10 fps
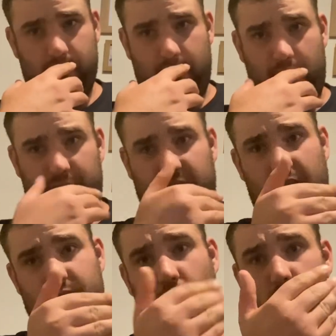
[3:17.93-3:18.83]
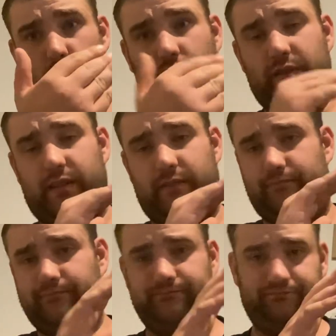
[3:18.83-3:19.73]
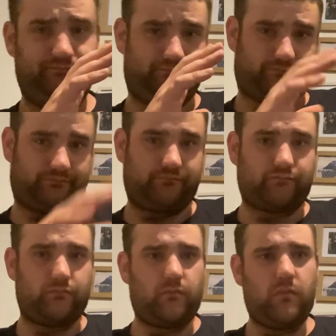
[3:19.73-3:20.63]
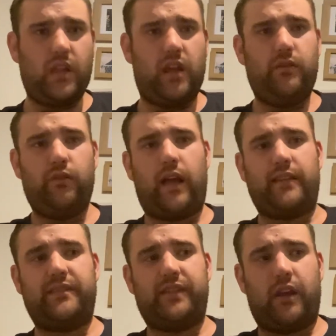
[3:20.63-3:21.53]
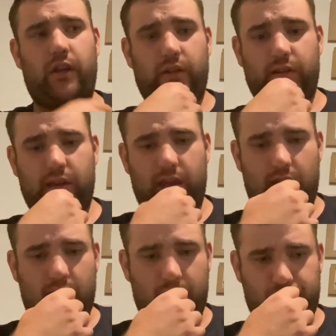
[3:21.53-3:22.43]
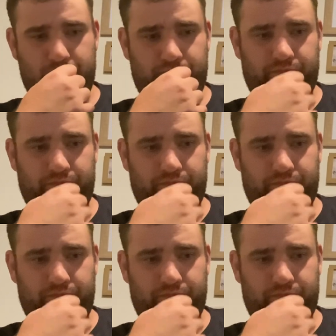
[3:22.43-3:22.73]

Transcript: um, against Hogwarts and and all that. So, um,